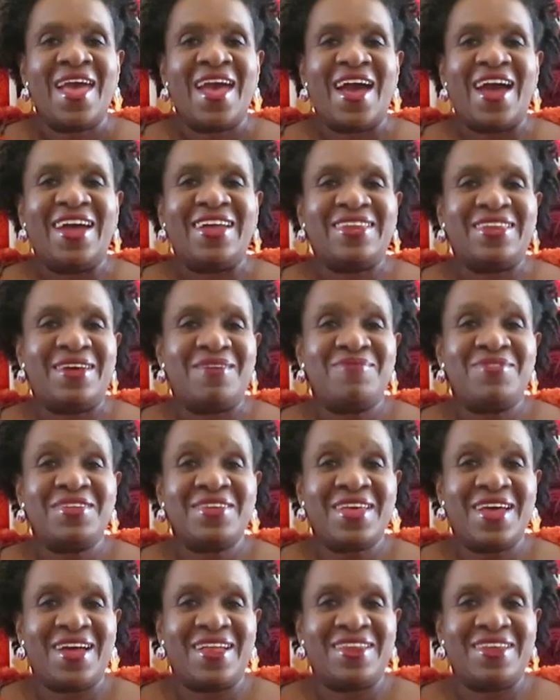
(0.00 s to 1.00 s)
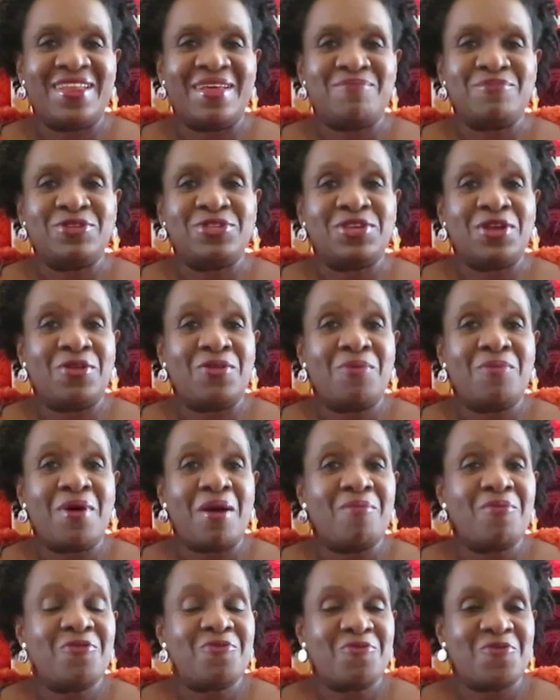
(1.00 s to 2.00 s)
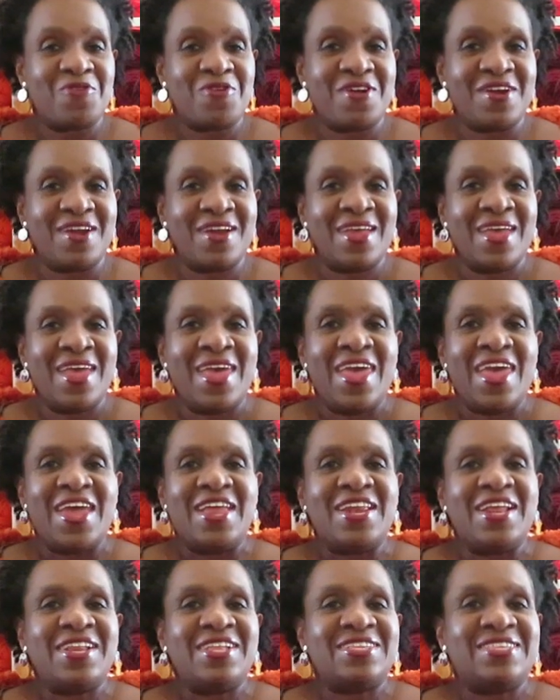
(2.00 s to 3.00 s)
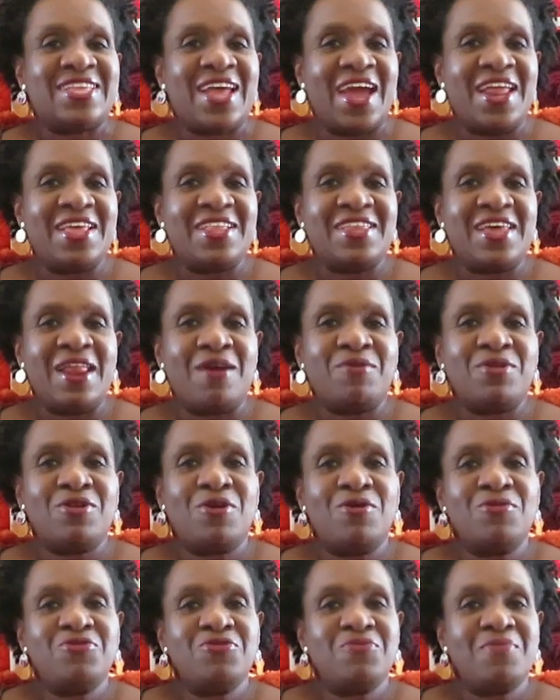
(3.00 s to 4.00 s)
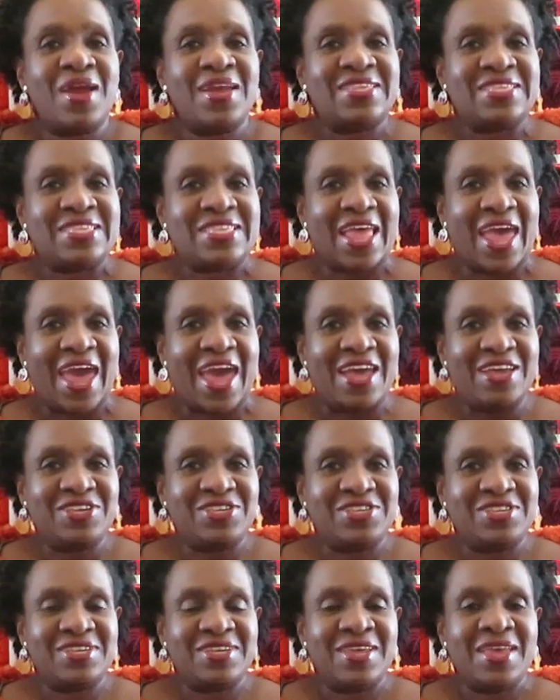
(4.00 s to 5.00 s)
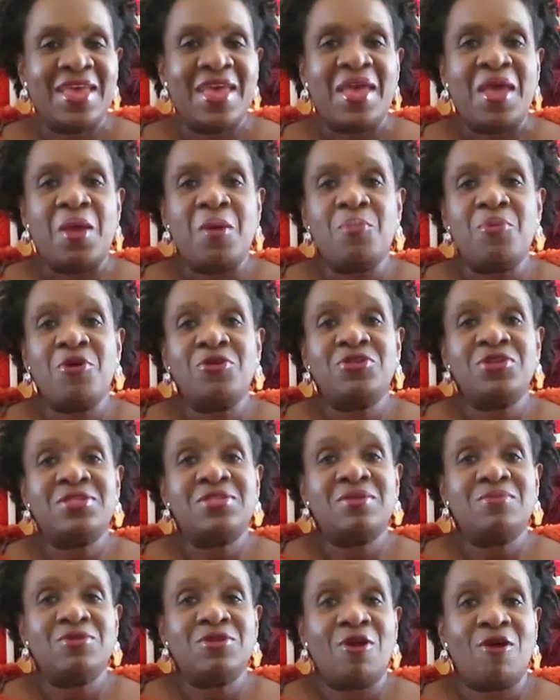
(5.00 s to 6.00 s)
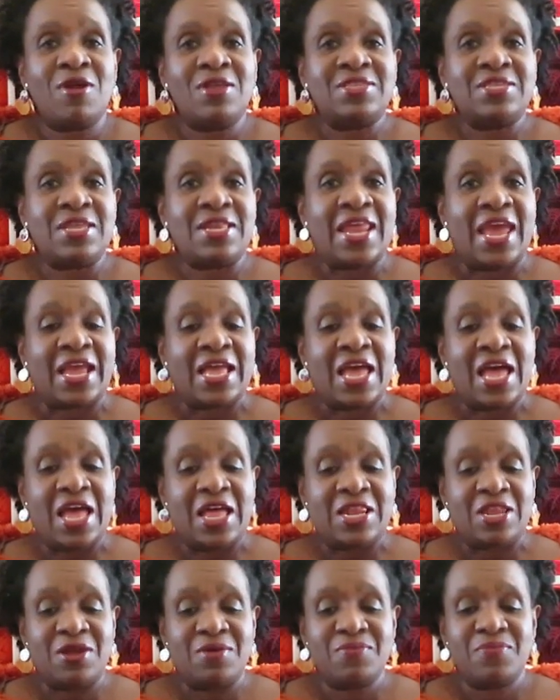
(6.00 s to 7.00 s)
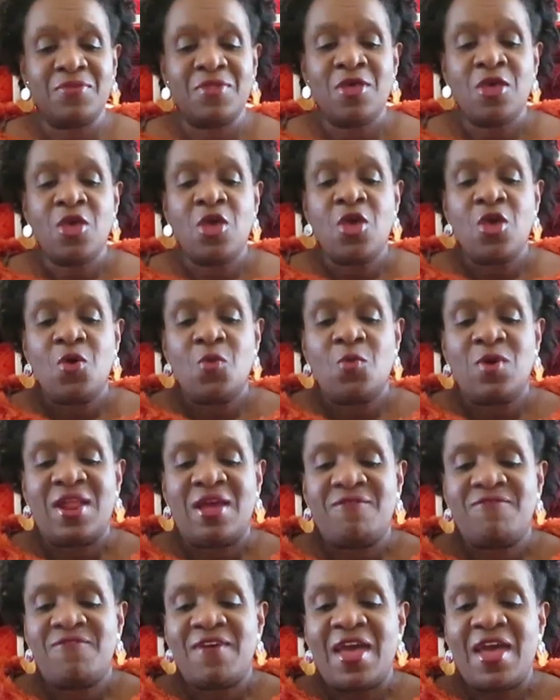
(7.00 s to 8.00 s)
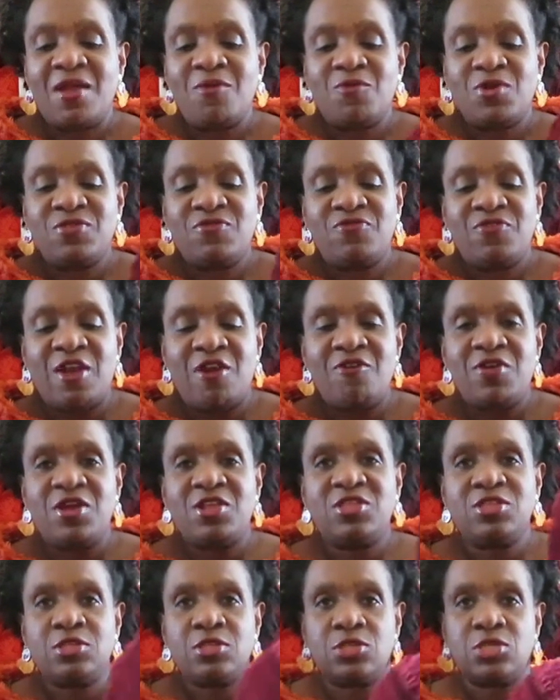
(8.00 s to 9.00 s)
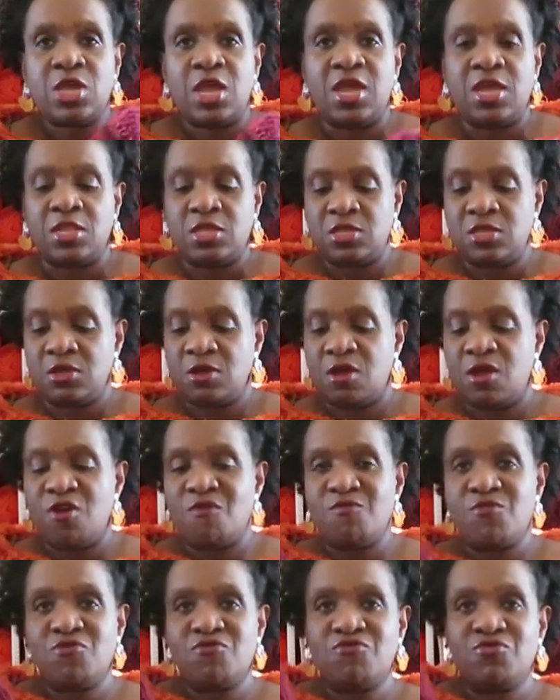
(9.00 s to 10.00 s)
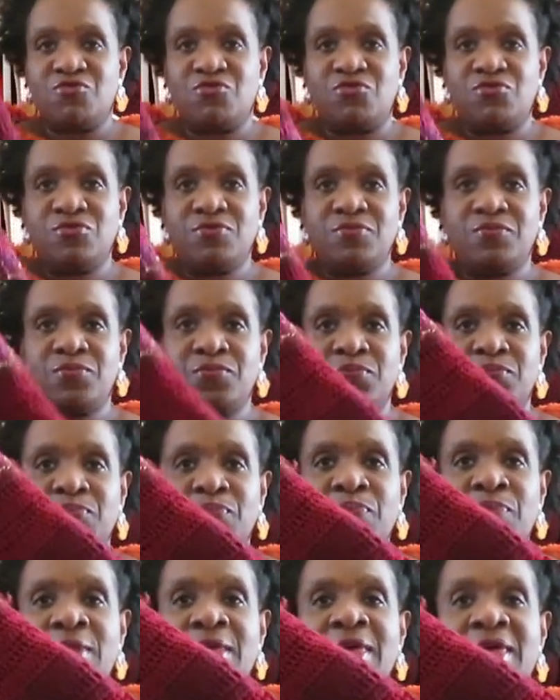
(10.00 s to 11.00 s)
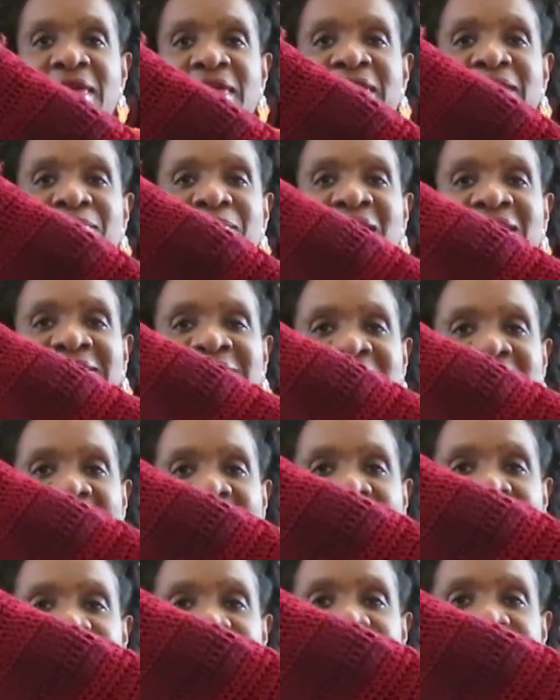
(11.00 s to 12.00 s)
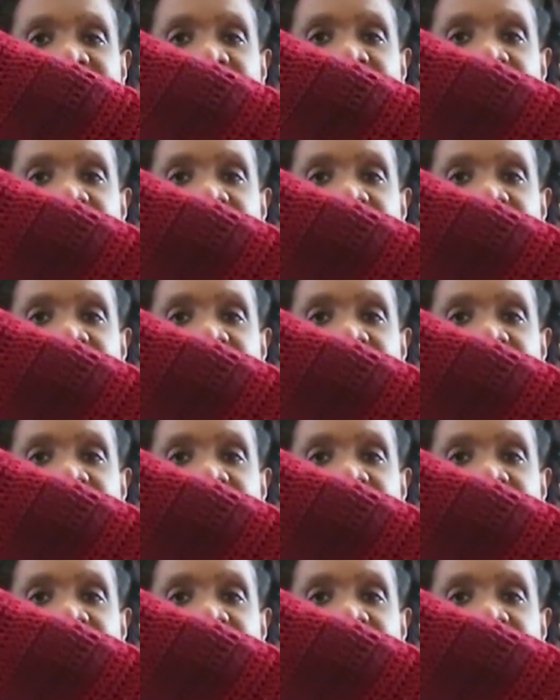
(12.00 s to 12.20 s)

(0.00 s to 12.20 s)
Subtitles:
I love the color that Michelle Obama wore, and I decided that I would go through my stash and purchase some yarns in that color. What I found was various shades of maroon in my stash that I